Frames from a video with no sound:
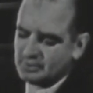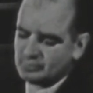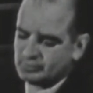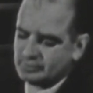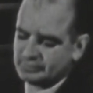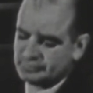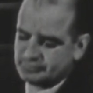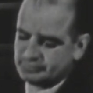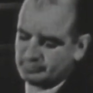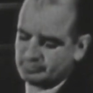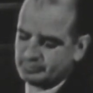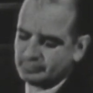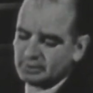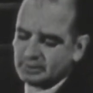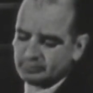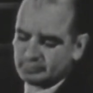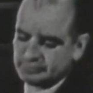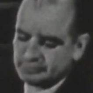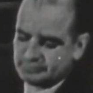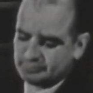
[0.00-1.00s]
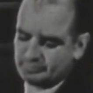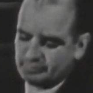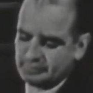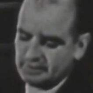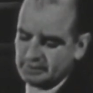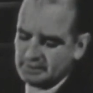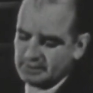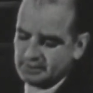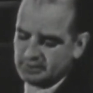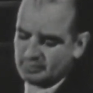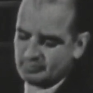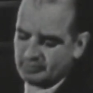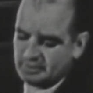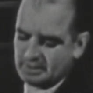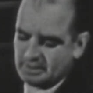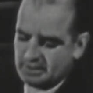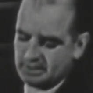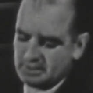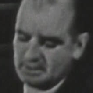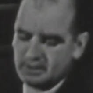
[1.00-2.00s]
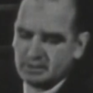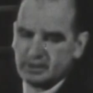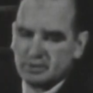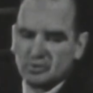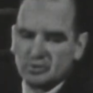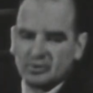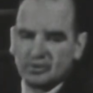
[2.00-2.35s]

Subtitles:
was subpoenaing a man